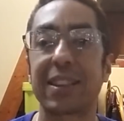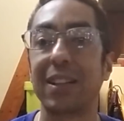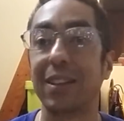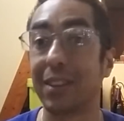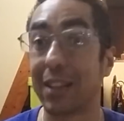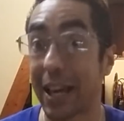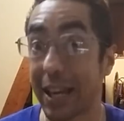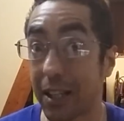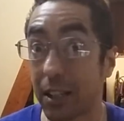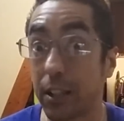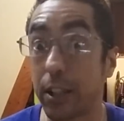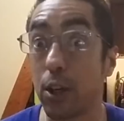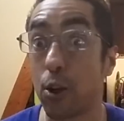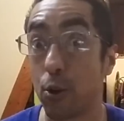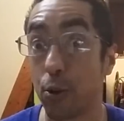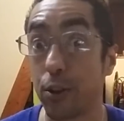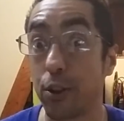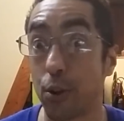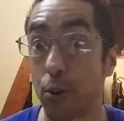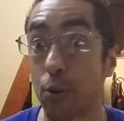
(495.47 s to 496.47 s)
the
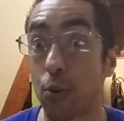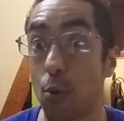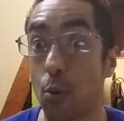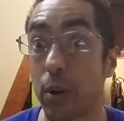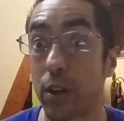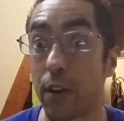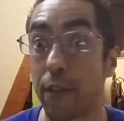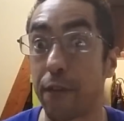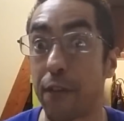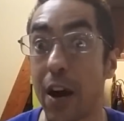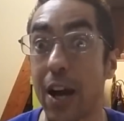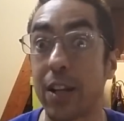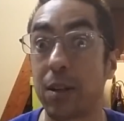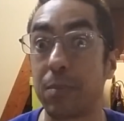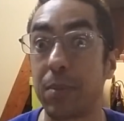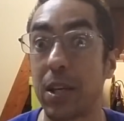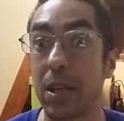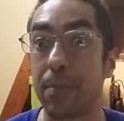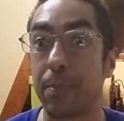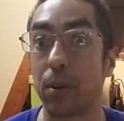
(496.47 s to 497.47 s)
likelihood you're going to
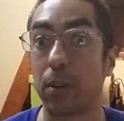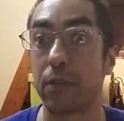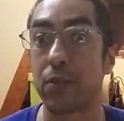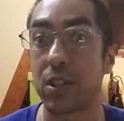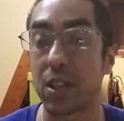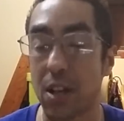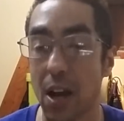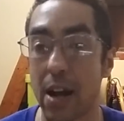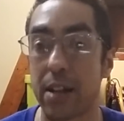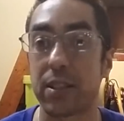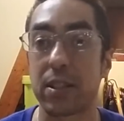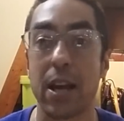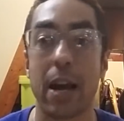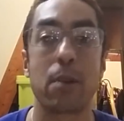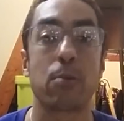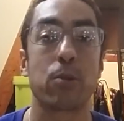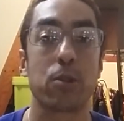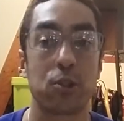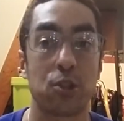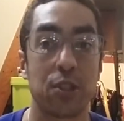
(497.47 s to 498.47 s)
find people of
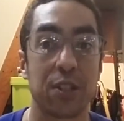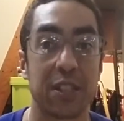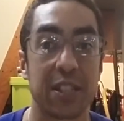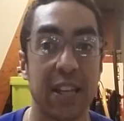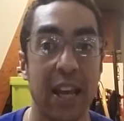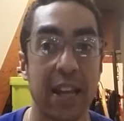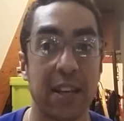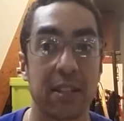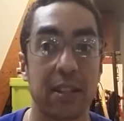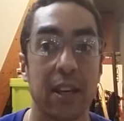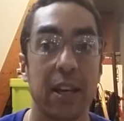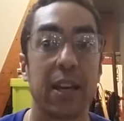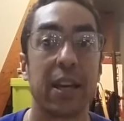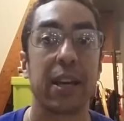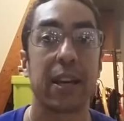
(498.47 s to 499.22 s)
Scots-Irish descent